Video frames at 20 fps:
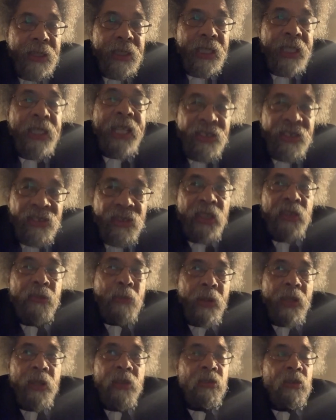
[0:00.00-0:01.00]
And that's just
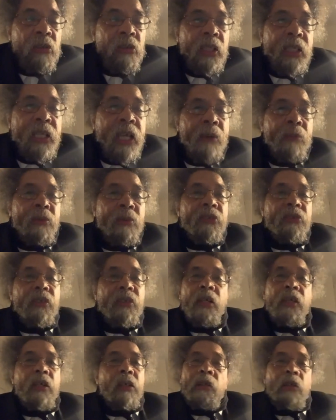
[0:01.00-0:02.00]
predatory capitalist
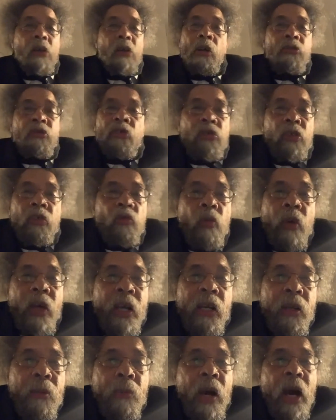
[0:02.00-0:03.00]
culture just
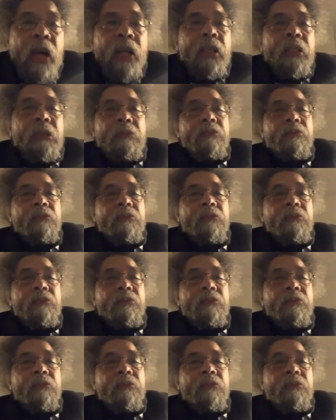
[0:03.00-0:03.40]
running them up.